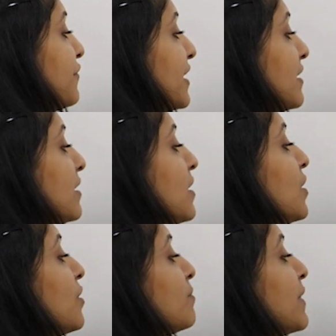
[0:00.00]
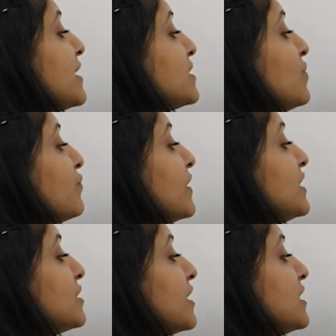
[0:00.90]
effect because of
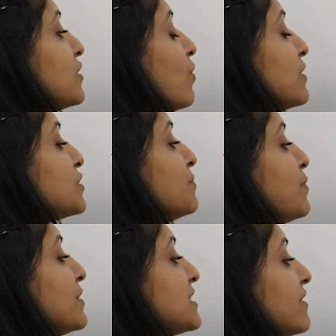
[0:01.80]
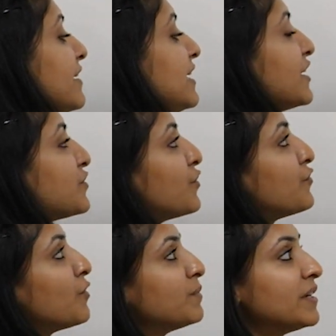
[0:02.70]
which it also pulls away electron
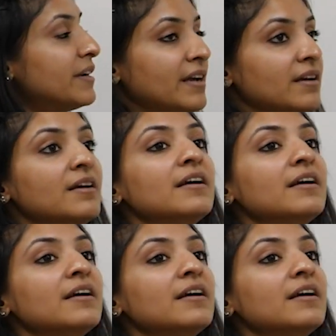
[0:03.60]
from the ring.